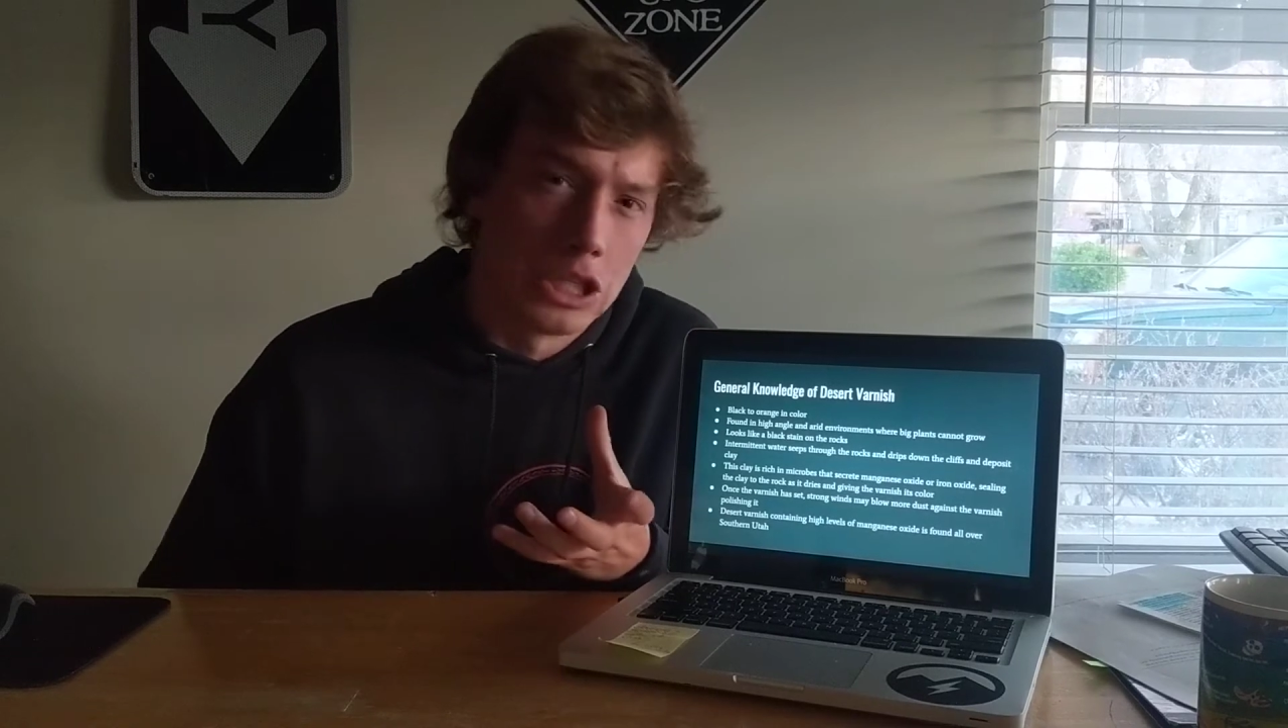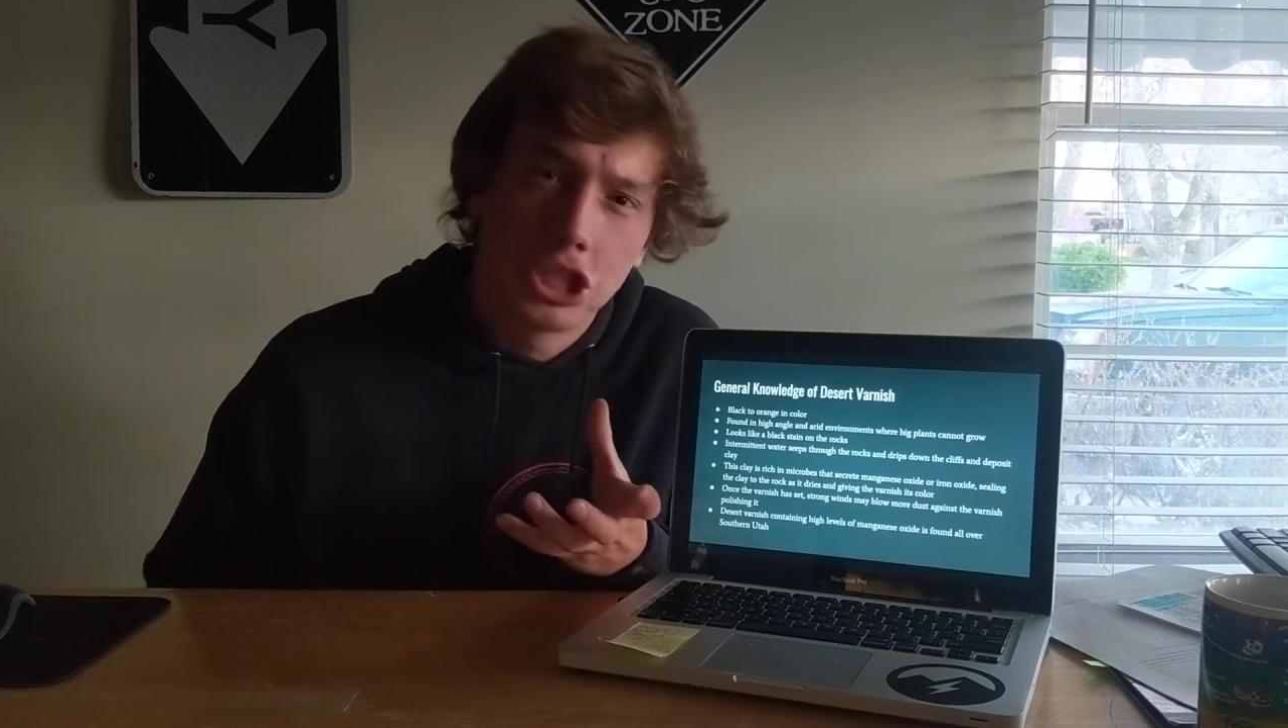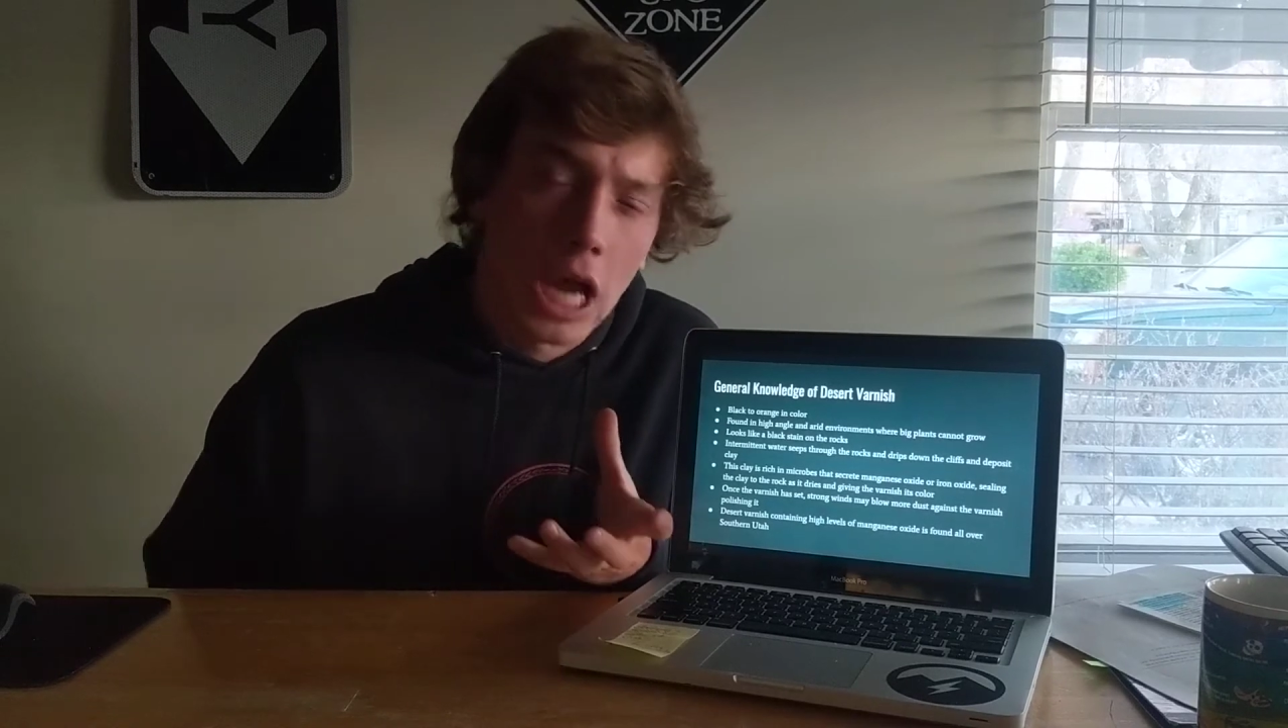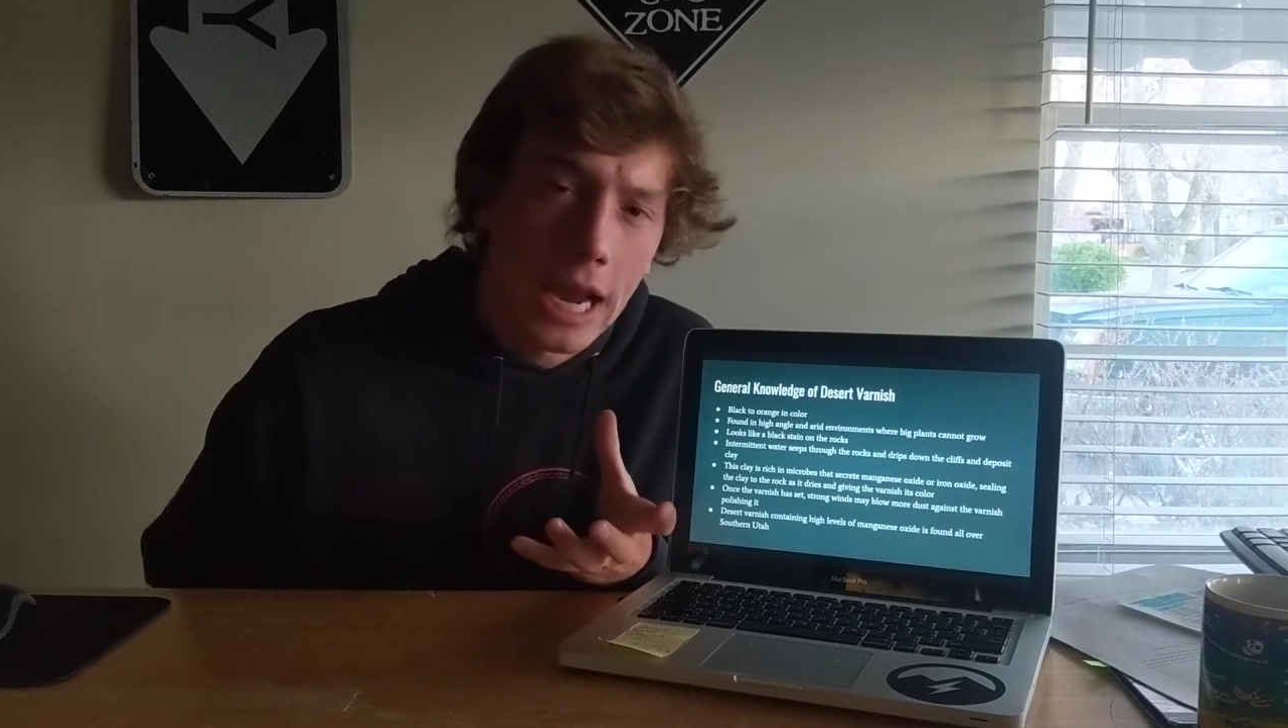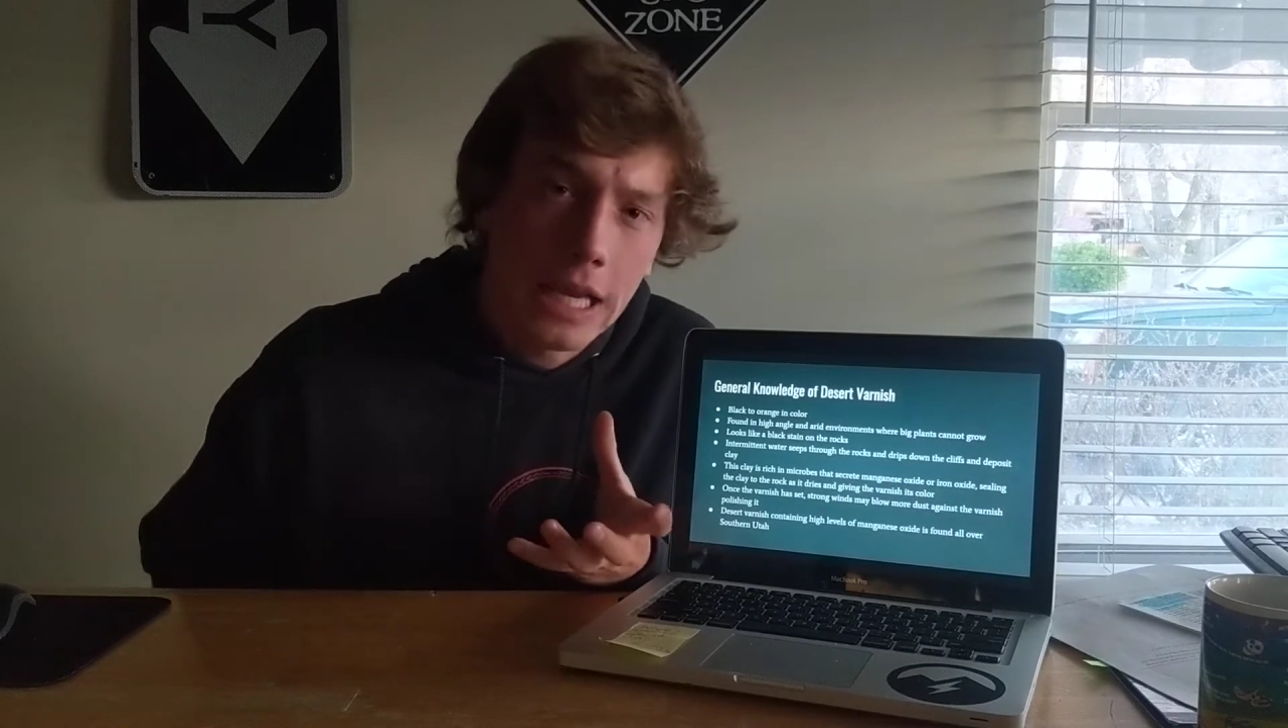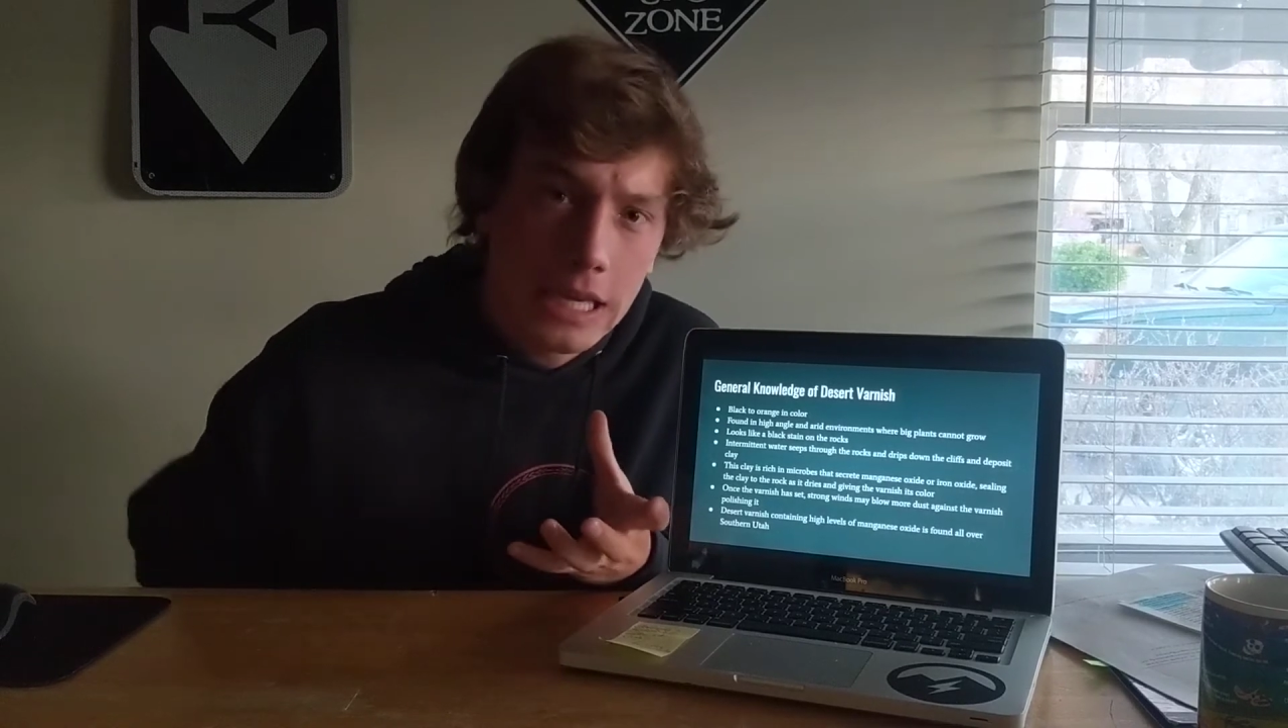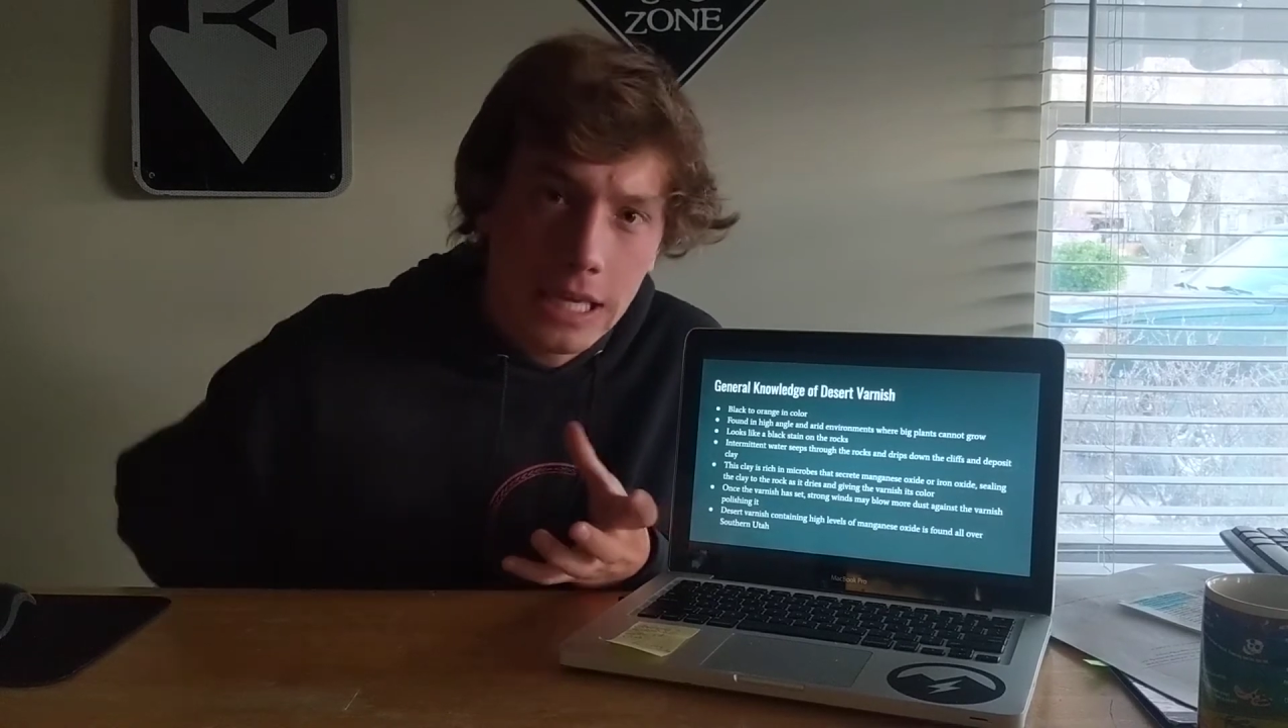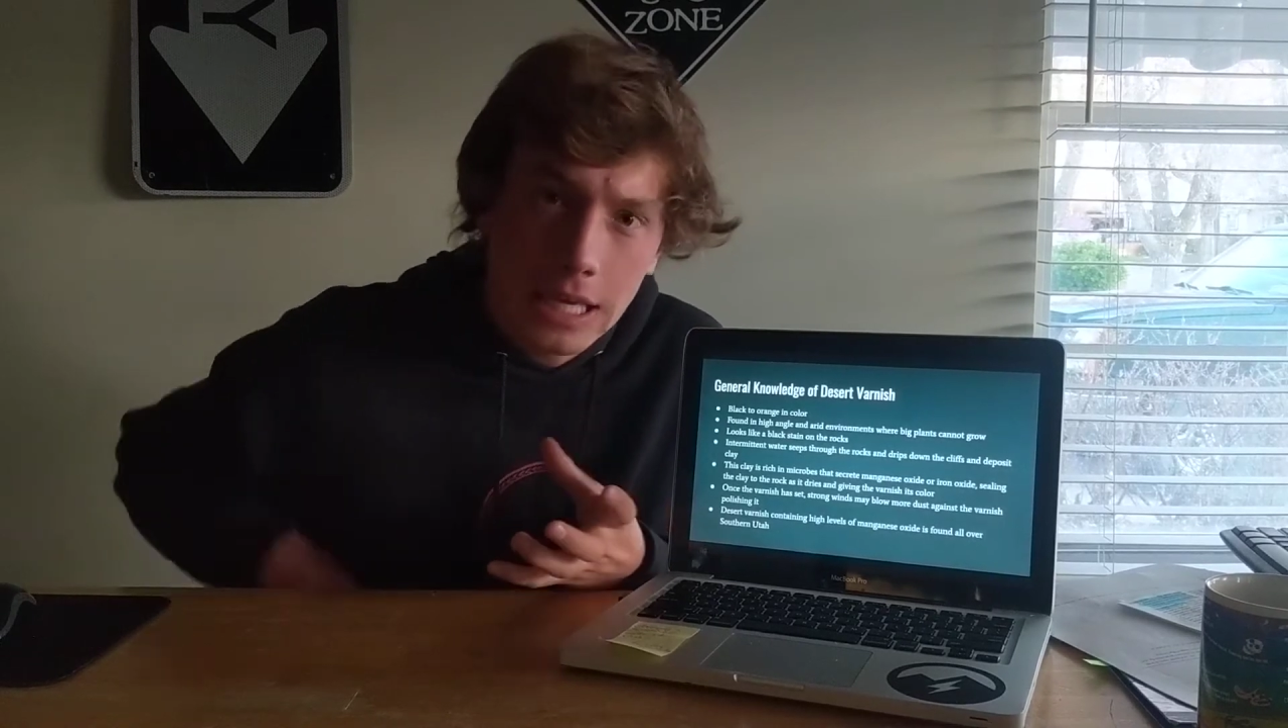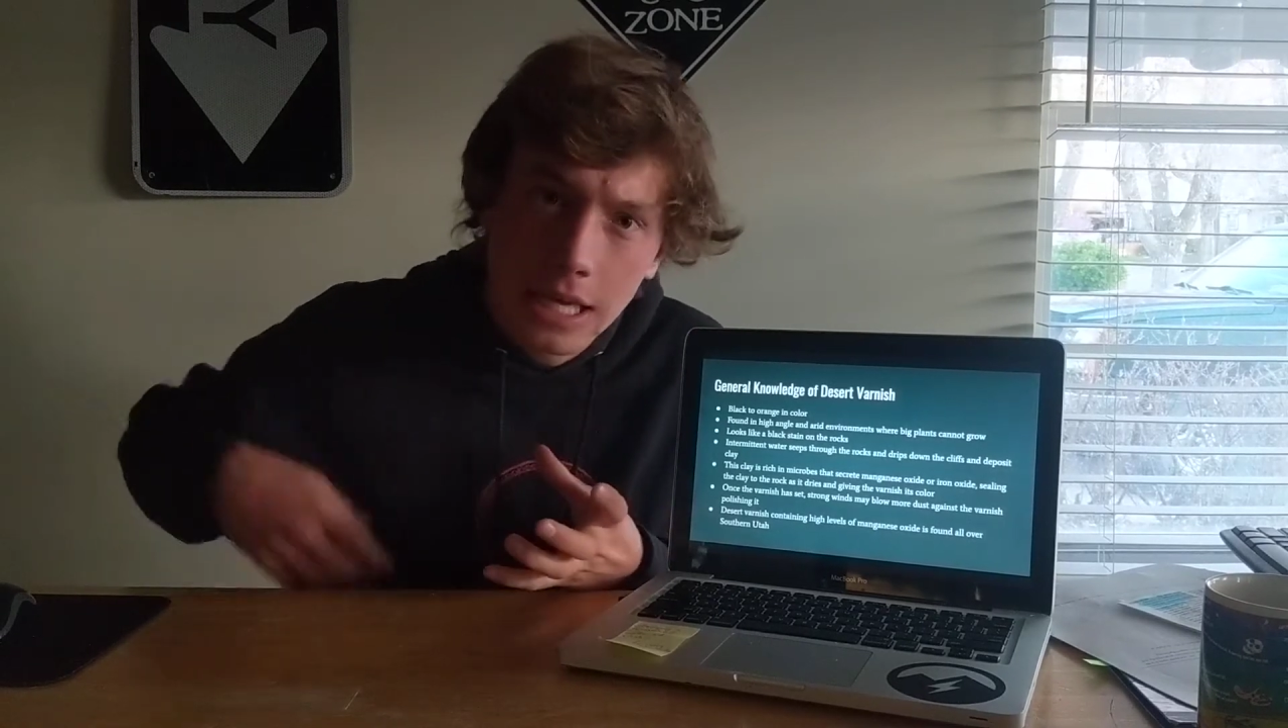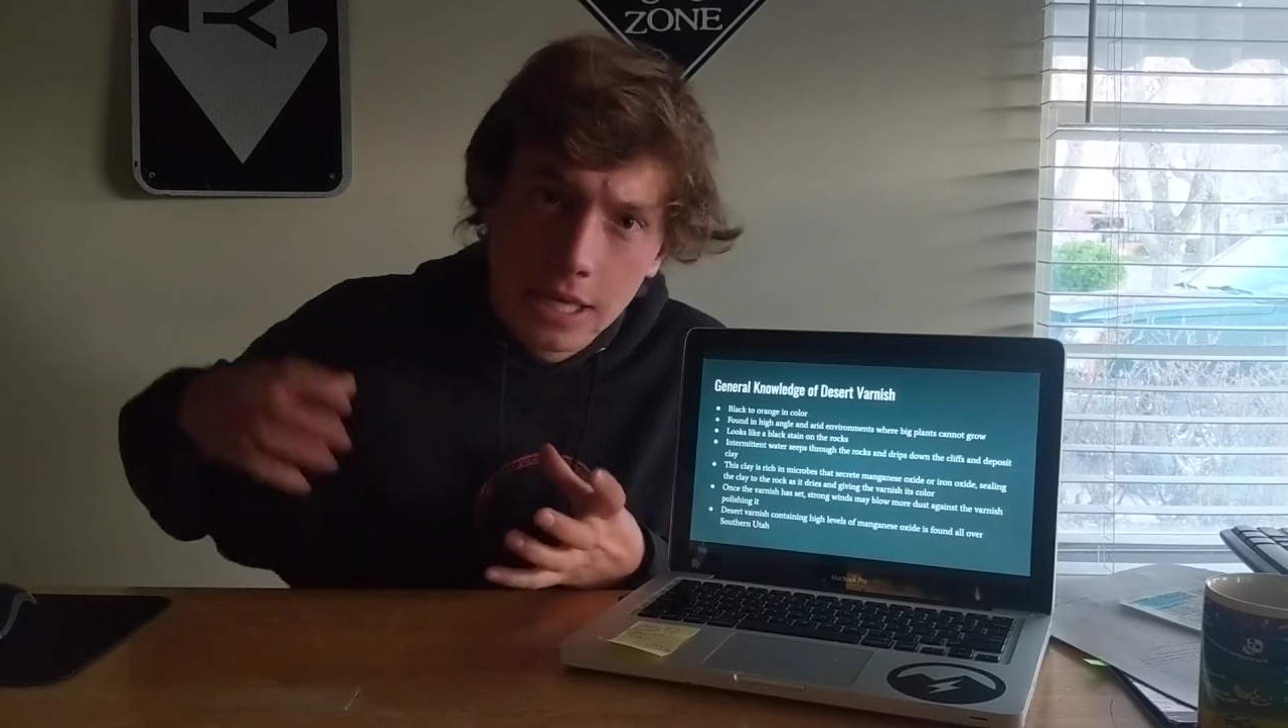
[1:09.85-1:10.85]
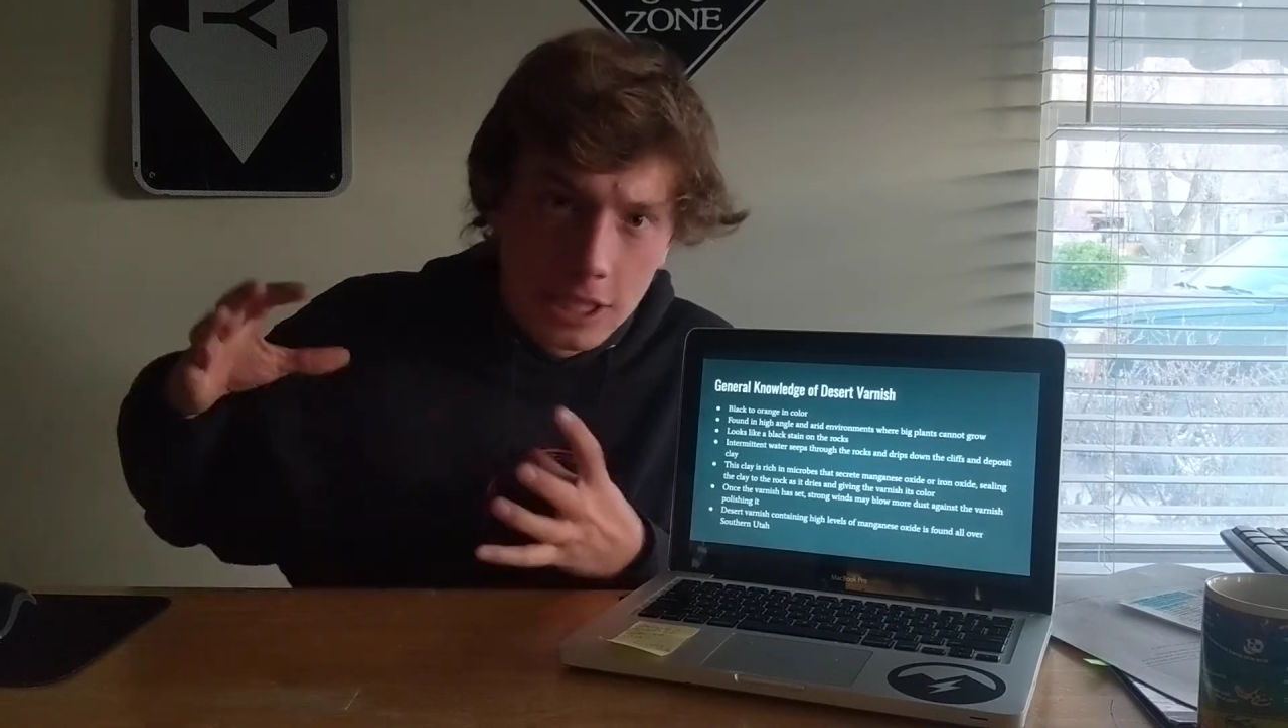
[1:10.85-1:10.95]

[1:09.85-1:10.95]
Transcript: shiny